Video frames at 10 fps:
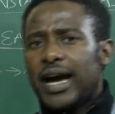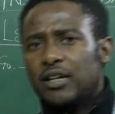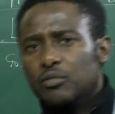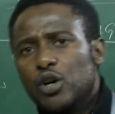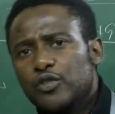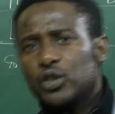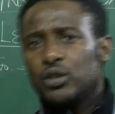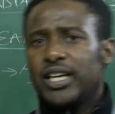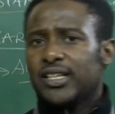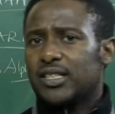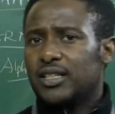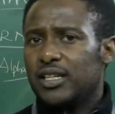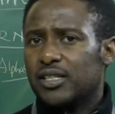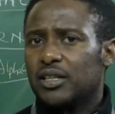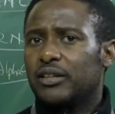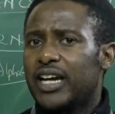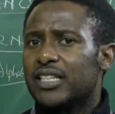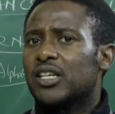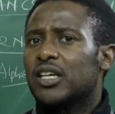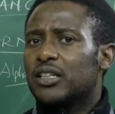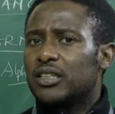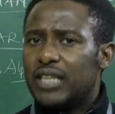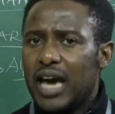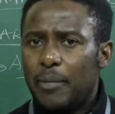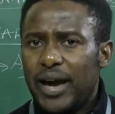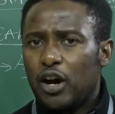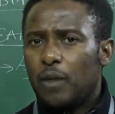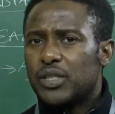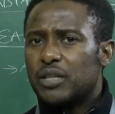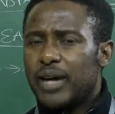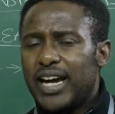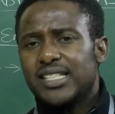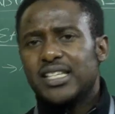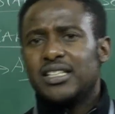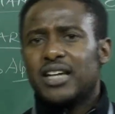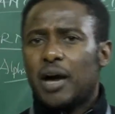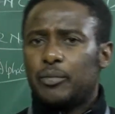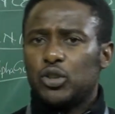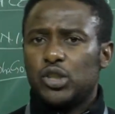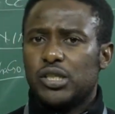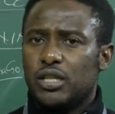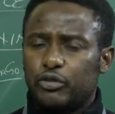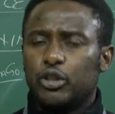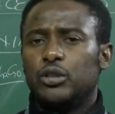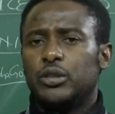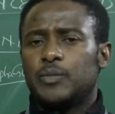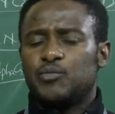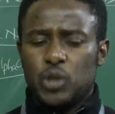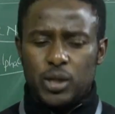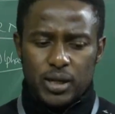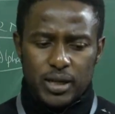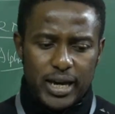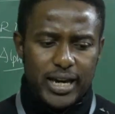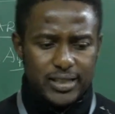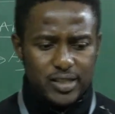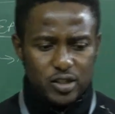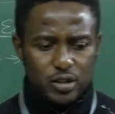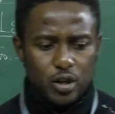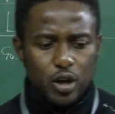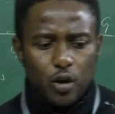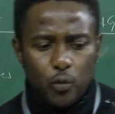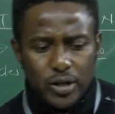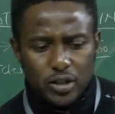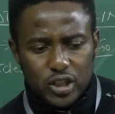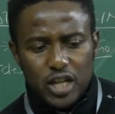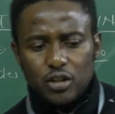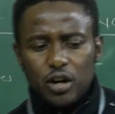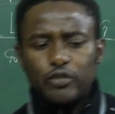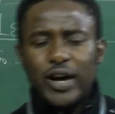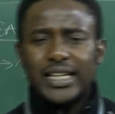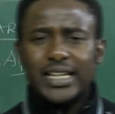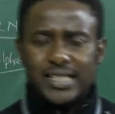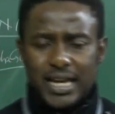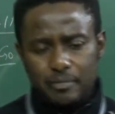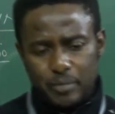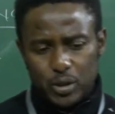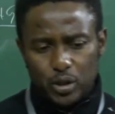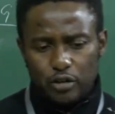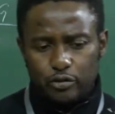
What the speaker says: and moves to the next state, right? thereby optimizing the approaches it followed. Hence, when you think of an example